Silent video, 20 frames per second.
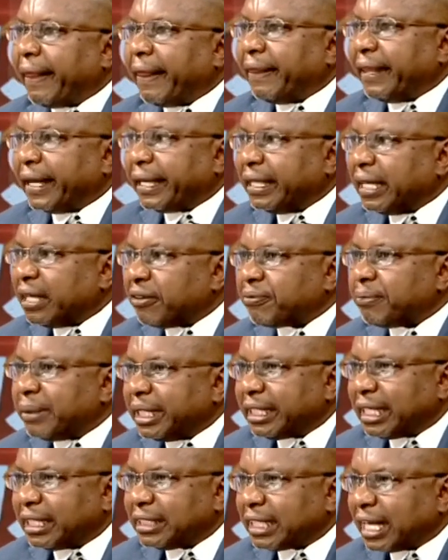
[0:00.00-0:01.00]
The
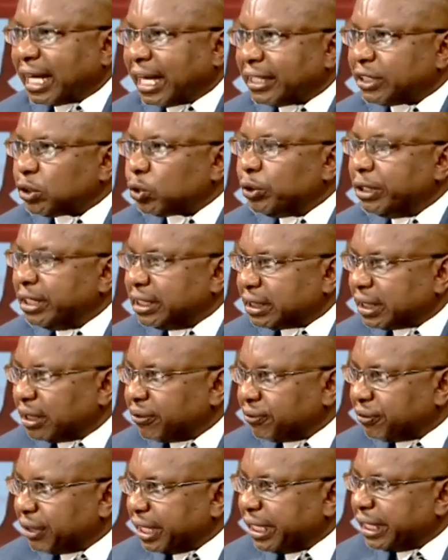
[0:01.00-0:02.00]
government has had to
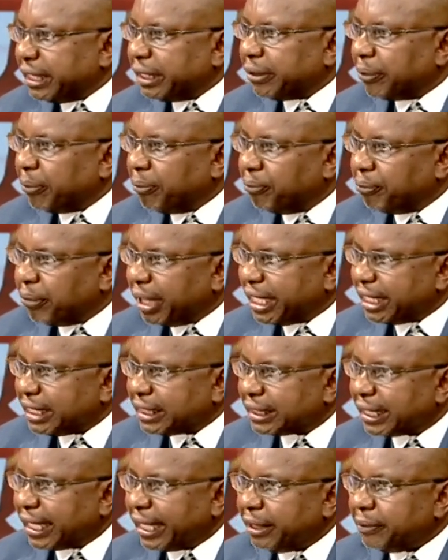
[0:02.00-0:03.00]
intervene many
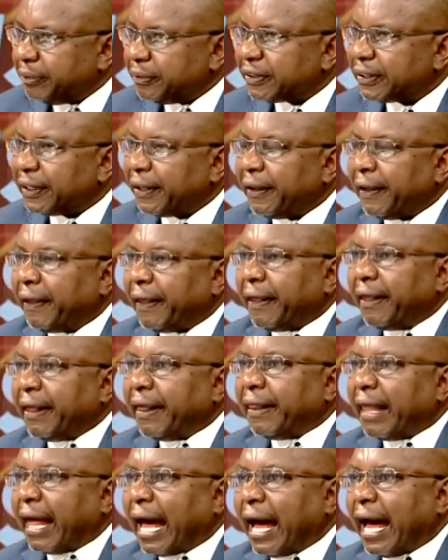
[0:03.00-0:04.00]
times.
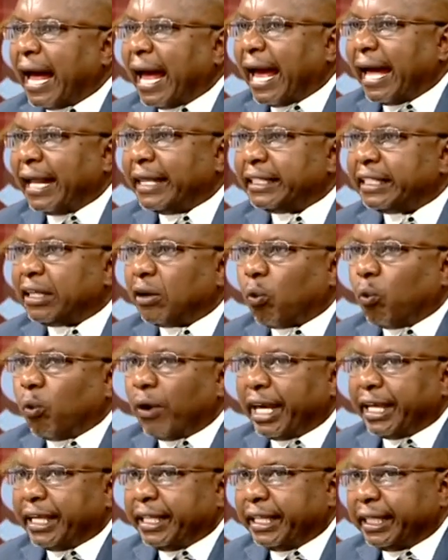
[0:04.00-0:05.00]
Mm-hmm. And
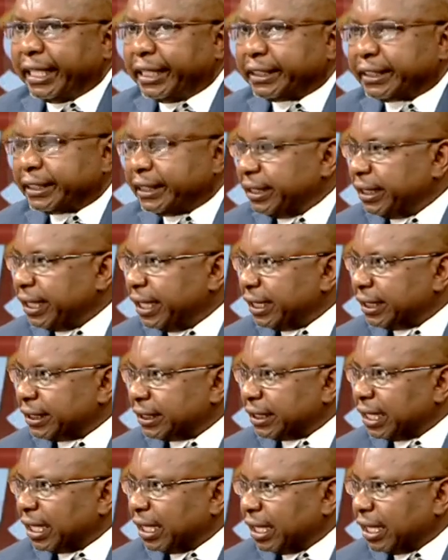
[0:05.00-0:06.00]
when the
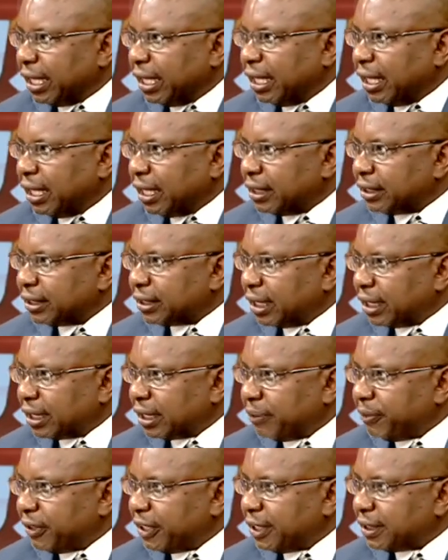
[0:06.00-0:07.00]
CS, a
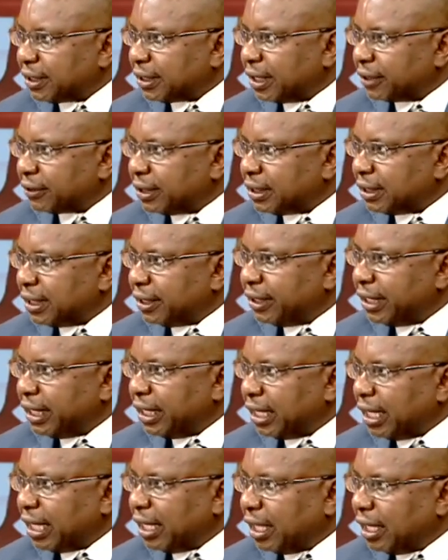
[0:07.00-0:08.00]
cabinet secretary,
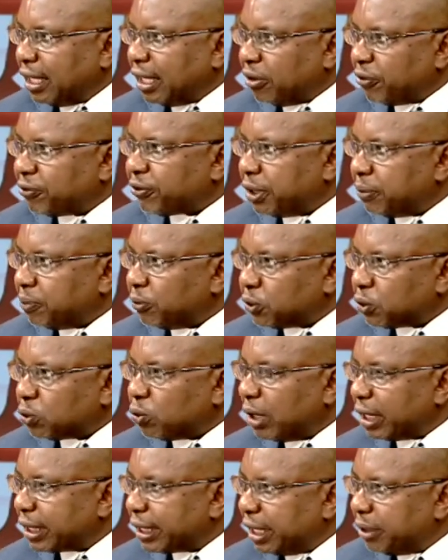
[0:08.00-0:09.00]
Alfred
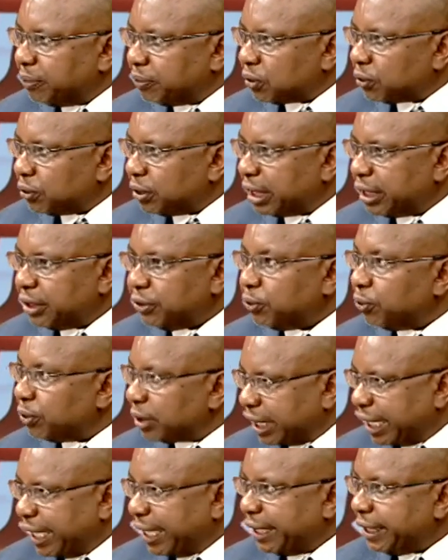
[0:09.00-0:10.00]
Mutua, came to the
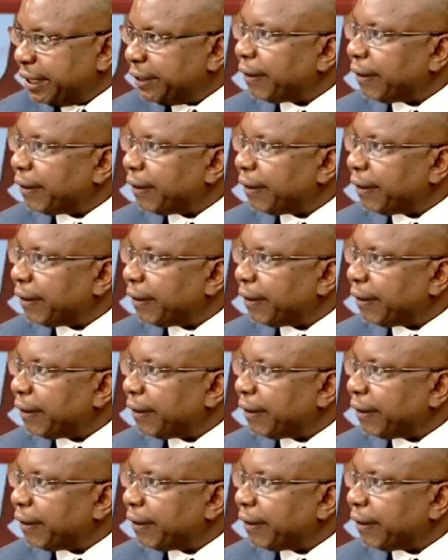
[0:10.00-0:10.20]
UK,